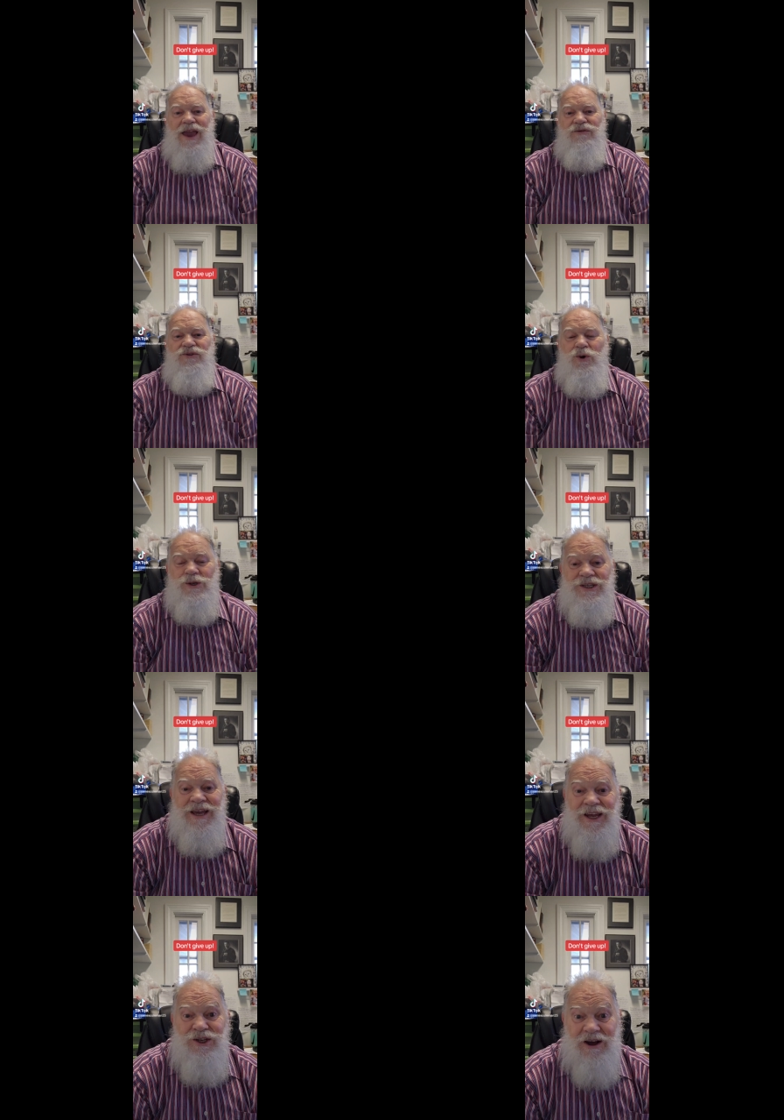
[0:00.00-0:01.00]
Hey folks,
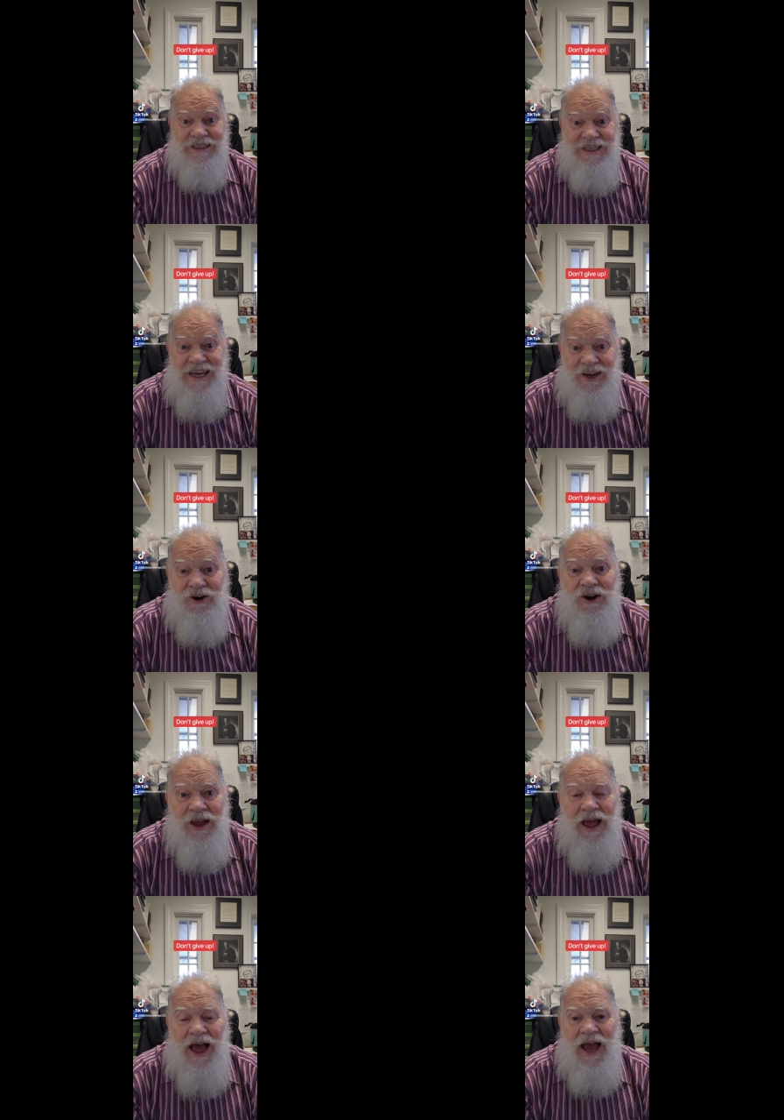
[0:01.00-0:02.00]
Doc C here.
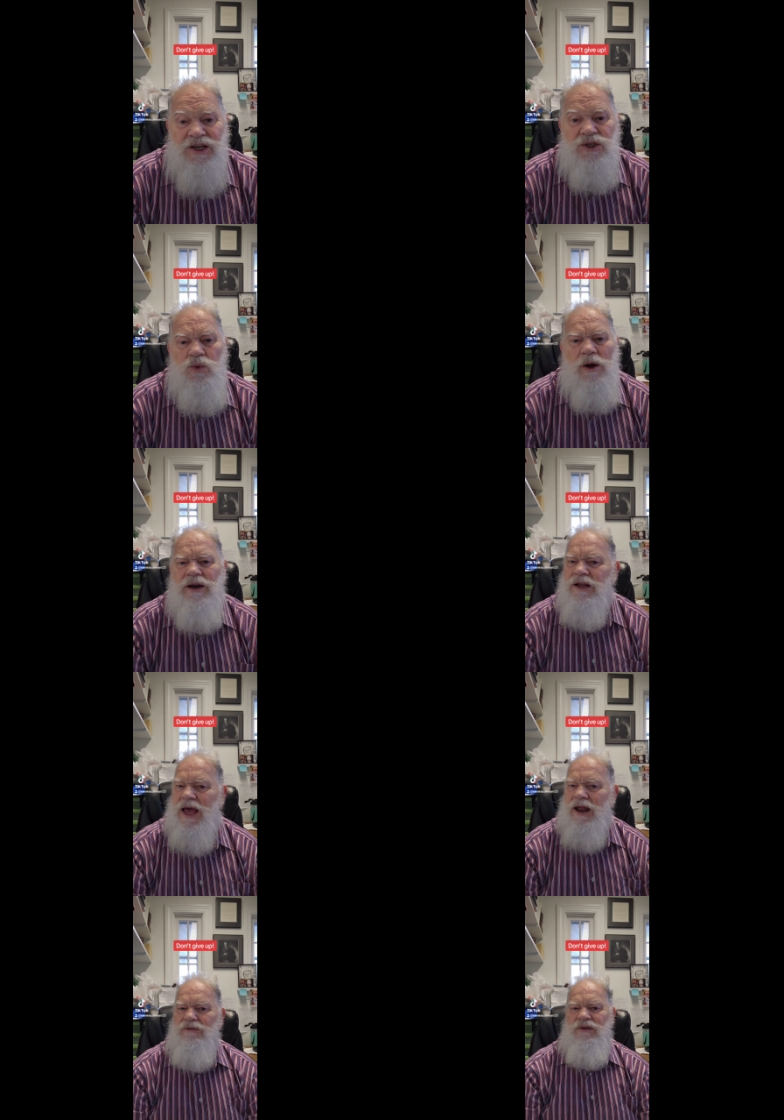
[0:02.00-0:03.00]
I just wanted to
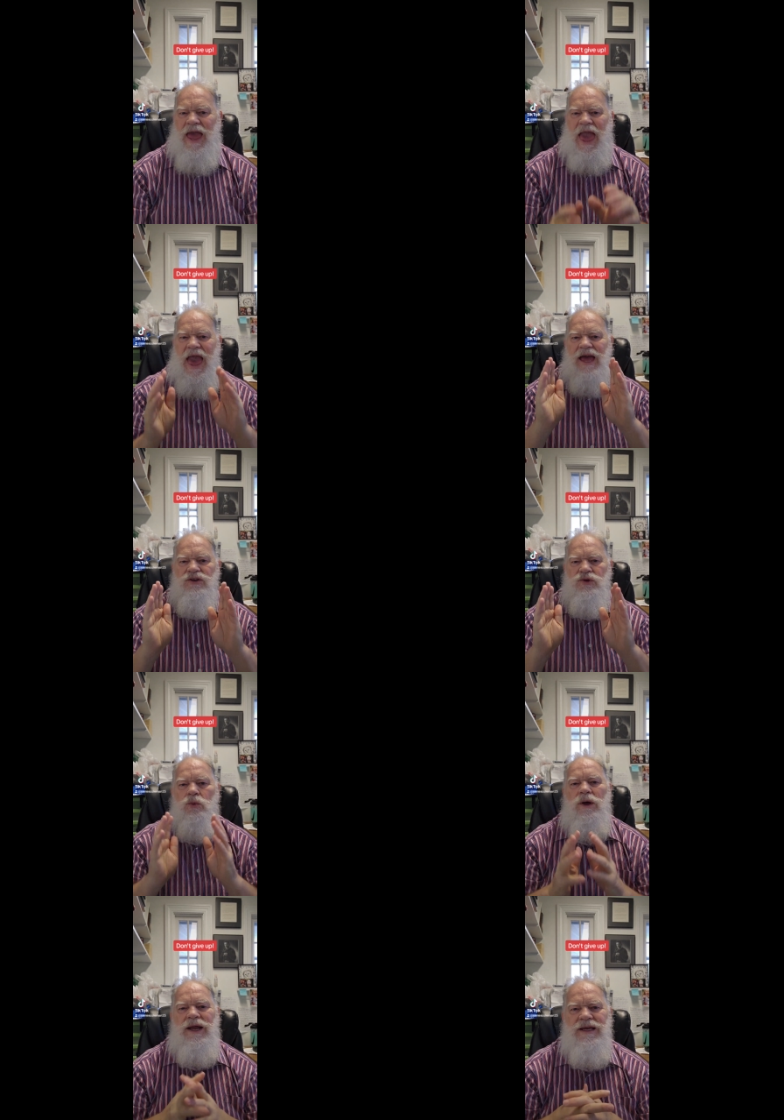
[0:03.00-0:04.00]
kind of add to
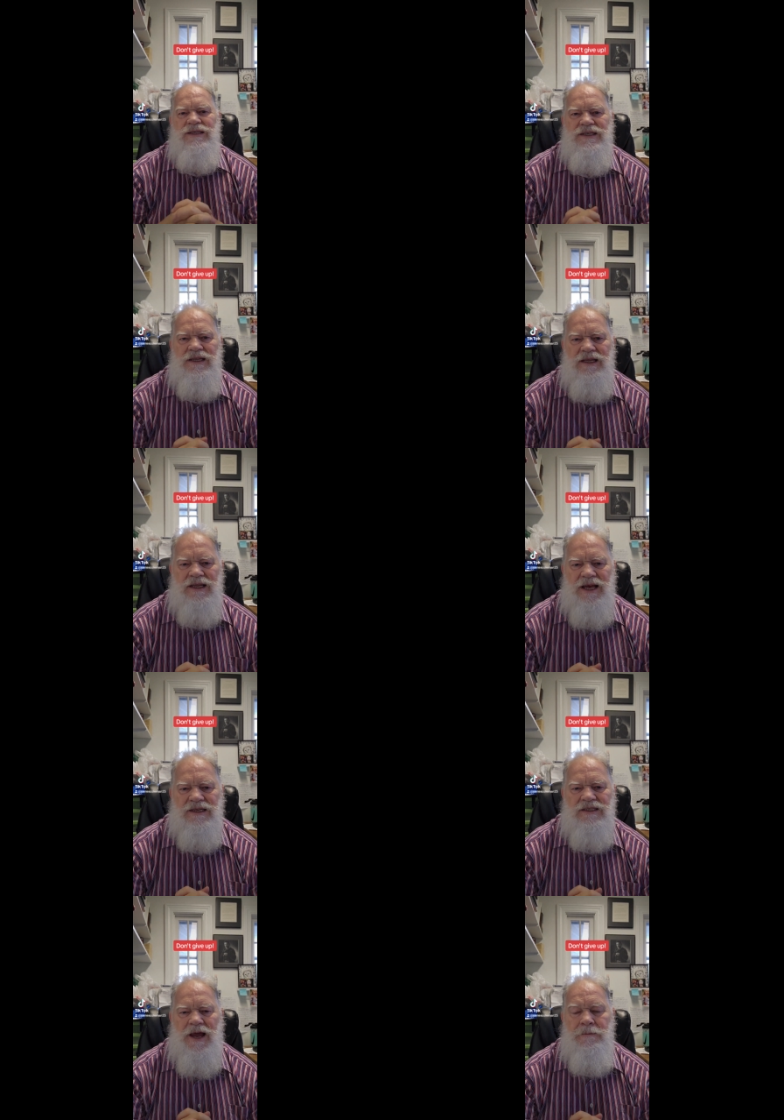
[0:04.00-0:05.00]
what I had said the
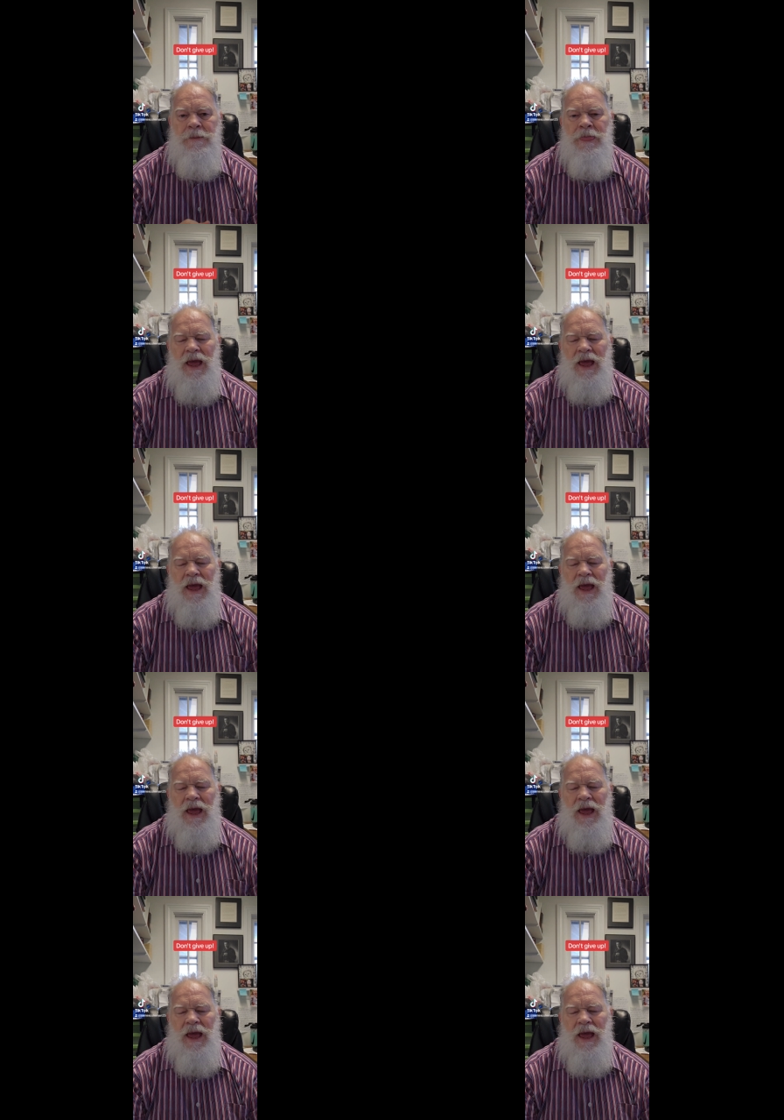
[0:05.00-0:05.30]
last time.